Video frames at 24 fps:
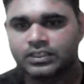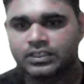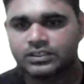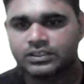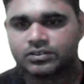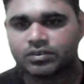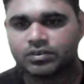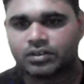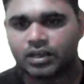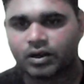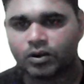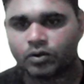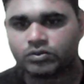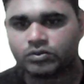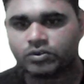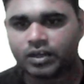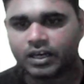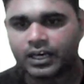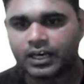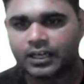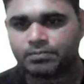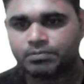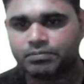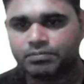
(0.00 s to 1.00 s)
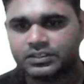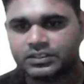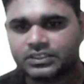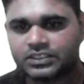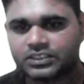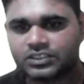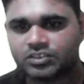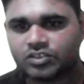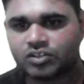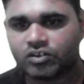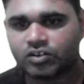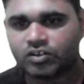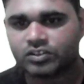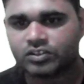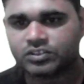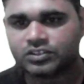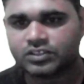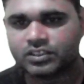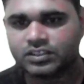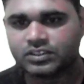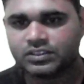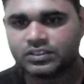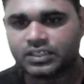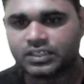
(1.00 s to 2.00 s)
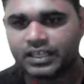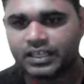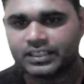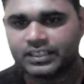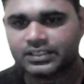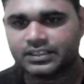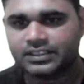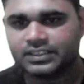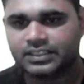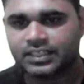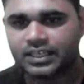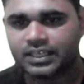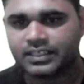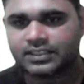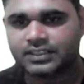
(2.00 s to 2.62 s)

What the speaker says: So, now the RBC structure is like that.